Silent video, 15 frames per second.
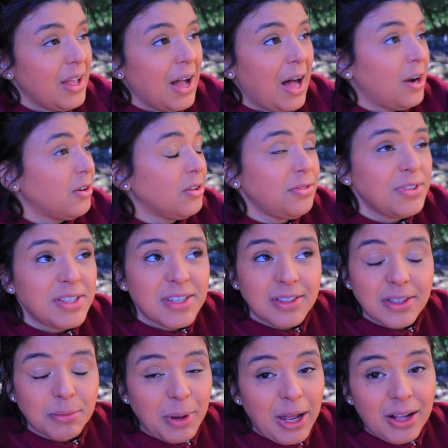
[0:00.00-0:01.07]
I don't know if it's in
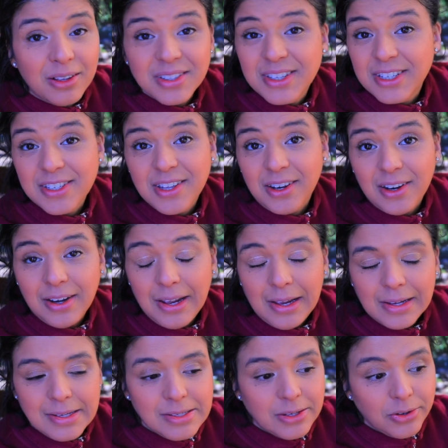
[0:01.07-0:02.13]
the mail, it says that it
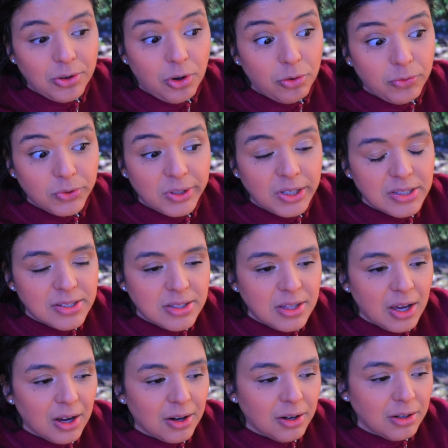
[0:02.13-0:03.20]
is, so hopefully it's
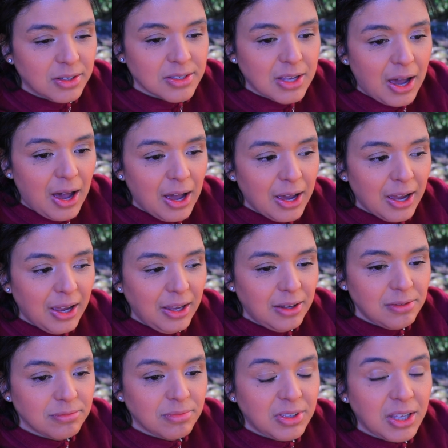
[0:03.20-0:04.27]
there because I
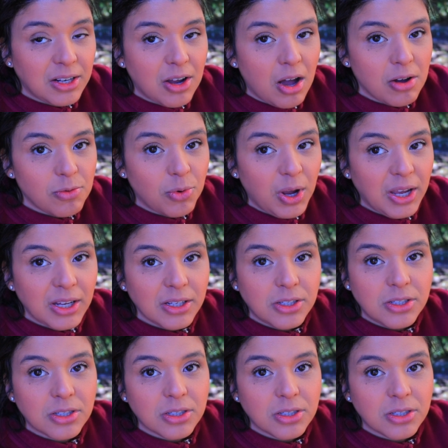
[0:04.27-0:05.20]
cannot wait.